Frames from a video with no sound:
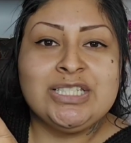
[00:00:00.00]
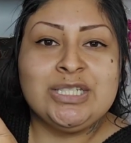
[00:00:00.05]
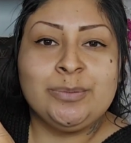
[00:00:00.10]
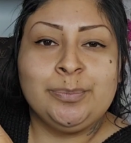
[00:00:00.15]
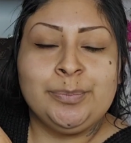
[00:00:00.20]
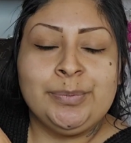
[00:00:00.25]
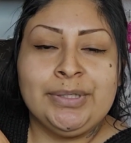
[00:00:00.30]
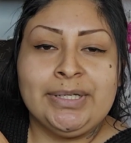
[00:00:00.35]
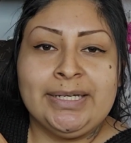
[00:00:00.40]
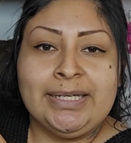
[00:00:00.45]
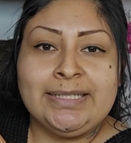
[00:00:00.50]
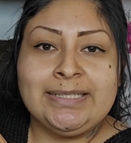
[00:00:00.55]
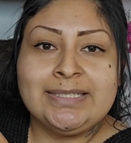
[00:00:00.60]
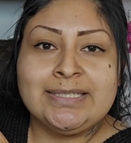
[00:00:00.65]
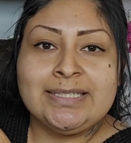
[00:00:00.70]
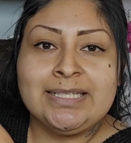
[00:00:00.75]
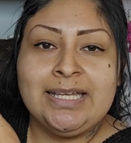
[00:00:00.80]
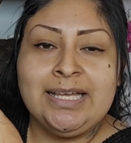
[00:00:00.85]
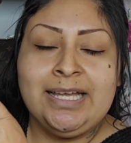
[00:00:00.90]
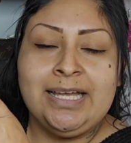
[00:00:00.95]
to
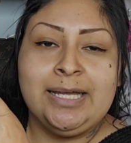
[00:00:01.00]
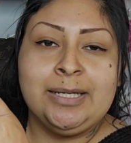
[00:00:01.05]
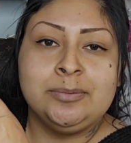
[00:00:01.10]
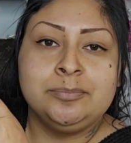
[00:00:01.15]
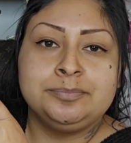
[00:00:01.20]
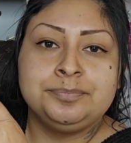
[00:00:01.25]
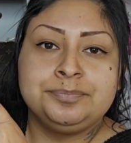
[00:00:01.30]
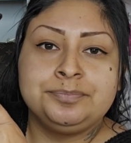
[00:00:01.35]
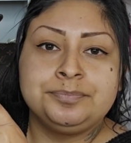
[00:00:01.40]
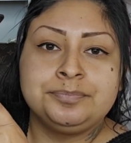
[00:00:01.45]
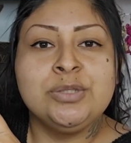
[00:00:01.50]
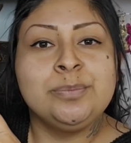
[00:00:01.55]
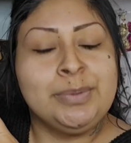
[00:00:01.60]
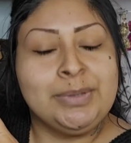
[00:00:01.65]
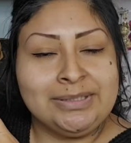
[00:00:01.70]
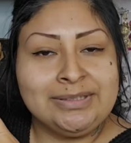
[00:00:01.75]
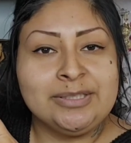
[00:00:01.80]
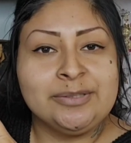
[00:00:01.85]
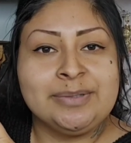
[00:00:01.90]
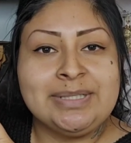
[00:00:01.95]
put
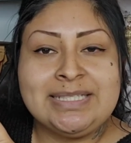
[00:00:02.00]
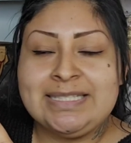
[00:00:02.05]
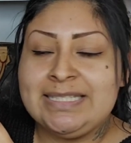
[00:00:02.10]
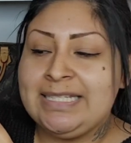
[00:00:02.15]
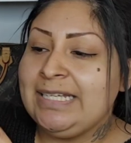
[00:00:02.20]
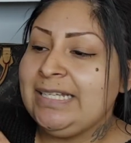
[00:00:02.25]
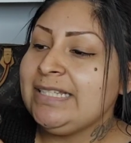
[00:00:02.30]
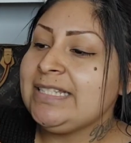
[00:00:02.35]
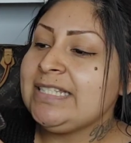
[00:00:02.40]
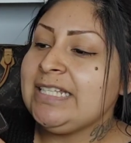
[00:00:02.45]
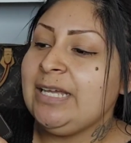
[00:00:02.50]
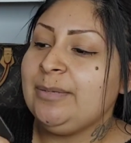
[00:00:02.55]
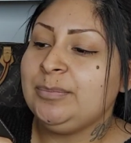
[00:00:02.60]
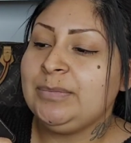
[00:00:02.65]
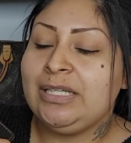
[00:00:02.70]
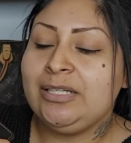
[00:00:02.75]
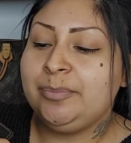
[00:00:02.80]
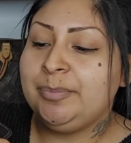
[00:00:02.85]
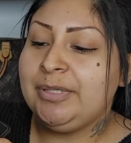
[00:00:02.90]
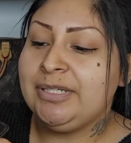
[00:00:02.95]
the receipts. I'm
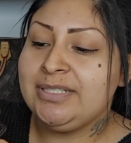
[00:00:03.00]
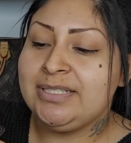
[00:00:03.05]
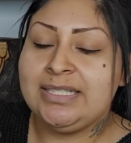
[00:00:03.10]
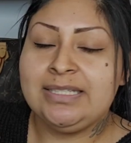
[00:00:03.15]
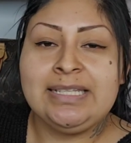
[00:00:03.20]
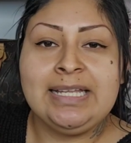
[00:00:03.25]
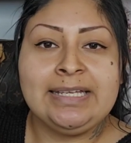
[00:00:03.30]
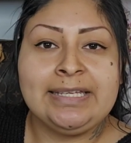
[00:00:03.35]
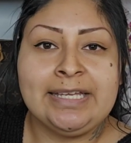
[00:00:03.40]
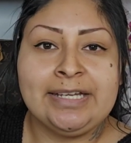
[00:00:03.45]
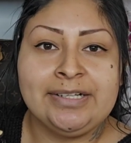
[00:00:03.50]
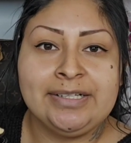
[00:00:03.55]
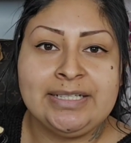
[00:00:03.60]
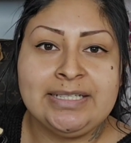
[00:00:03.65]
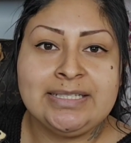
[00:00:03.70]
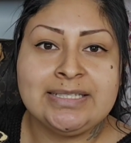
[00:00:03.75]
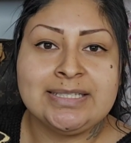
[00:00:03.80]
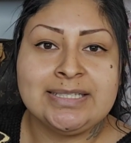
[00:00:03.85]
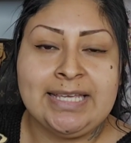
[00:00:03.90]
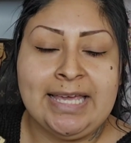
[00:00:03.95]
not a person that
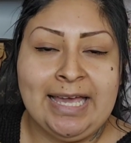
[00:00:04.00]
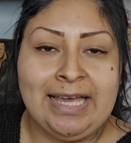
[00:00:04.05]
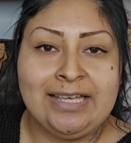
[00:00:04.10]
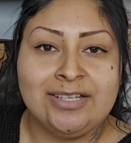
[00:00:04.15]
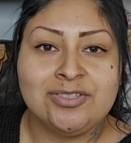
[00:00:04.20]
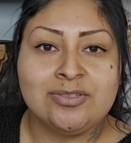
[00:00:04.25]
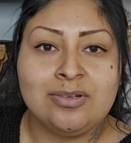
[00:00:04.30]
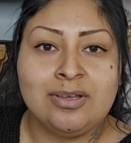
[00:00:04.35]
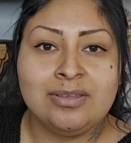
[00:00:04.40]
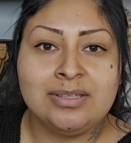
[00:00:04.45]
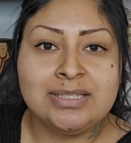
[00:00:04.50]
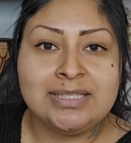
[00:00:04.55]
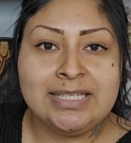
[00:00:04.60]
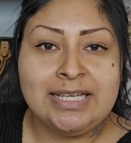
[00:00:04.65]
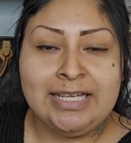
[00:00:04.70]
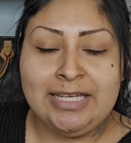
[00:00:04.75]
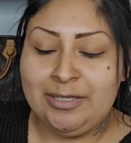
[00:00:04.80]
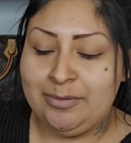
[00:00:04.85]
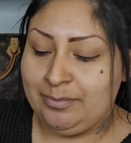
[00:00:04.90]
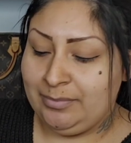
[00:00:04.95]
carries cash all the
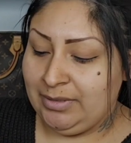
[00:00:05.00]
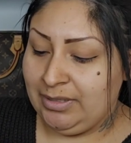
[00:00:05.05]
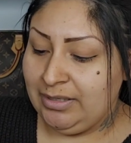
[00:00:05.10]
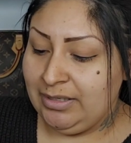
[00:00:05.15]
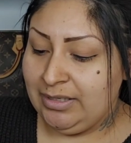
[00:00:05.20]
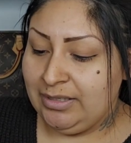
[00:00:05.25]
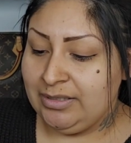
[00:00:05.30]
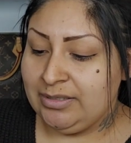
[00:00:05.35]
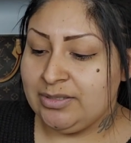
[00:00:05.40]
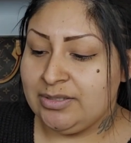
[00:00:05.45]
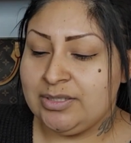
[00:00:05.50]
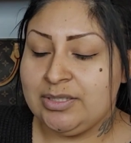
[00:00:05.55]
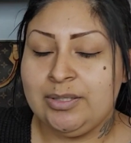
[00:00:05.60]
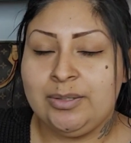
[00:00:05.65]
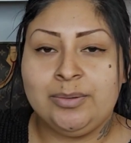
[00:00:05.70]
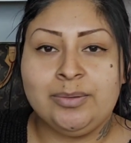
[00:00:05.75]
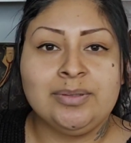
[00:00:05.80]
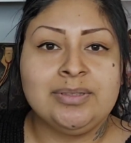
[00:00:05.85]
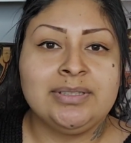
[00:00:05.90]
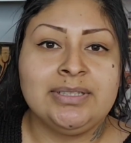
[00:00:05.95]
time.
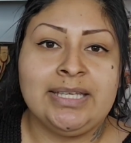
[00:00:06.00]
So